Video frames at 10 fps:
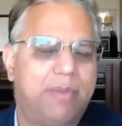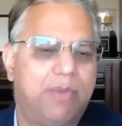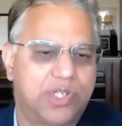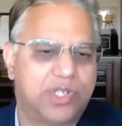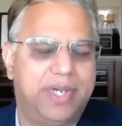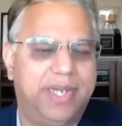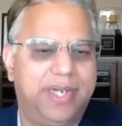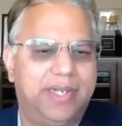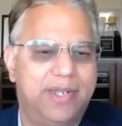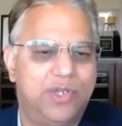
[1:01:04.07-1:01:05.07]

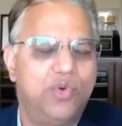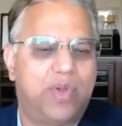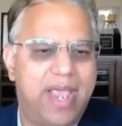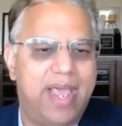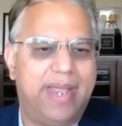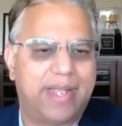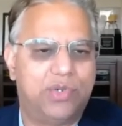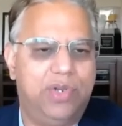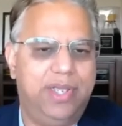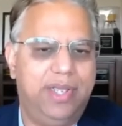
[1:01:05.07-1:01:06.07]
demonstrated that you can
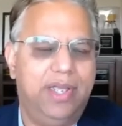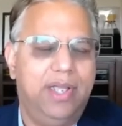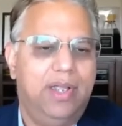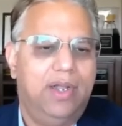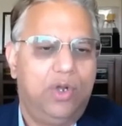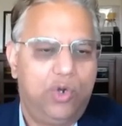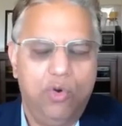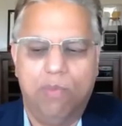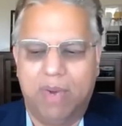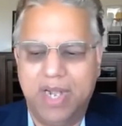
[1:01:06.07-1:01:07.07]
actually
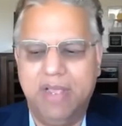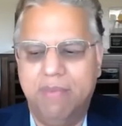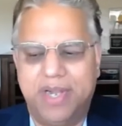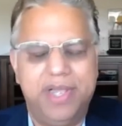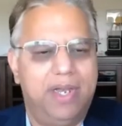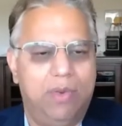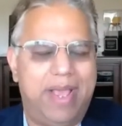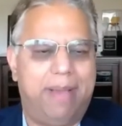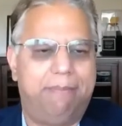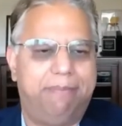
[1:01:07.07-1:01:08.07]
do multi-material map